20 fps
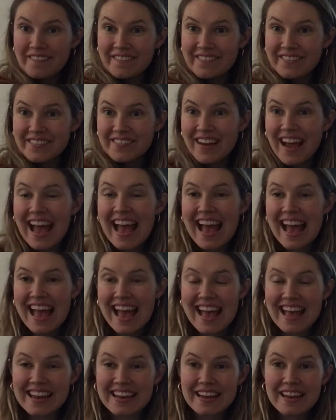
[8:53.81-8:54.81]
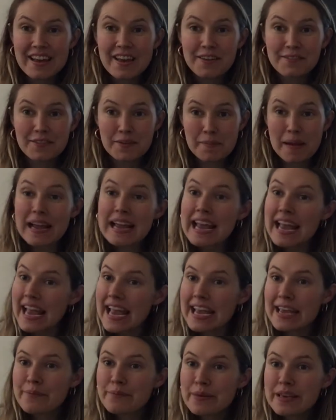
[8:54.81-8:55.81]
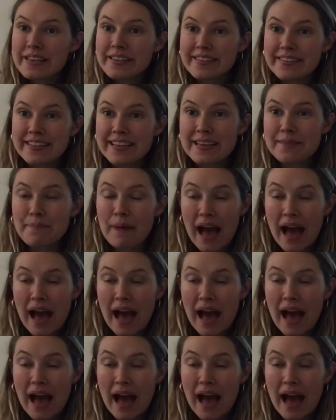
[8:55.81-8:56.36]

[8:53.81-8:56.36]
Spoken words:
red for my ABC